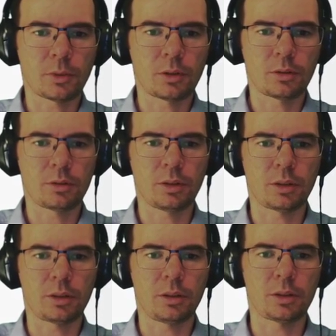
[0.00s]

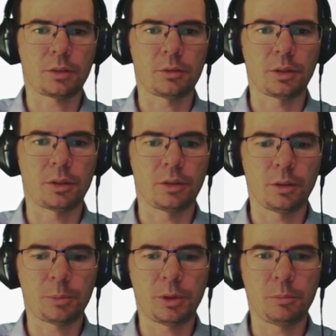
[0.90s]
Let's call it an
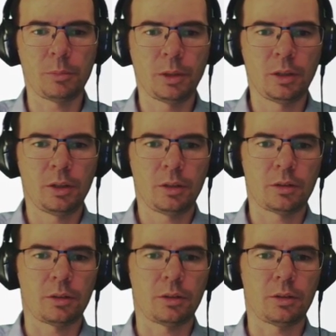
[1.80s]
optim
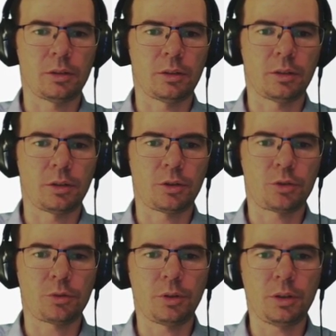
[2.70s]

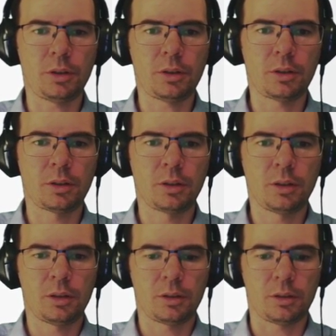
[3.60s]
choice,
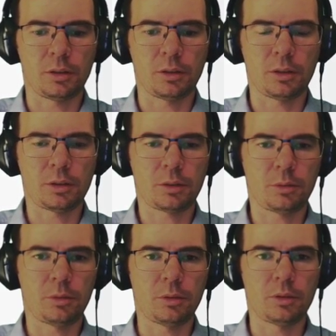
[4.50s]
and let's
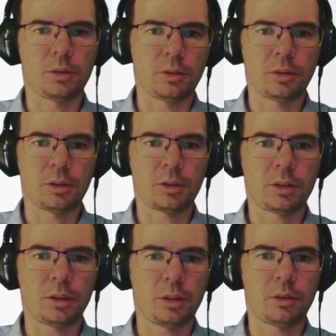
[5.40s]

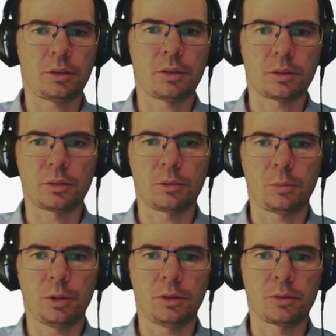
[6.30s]
say this is going to be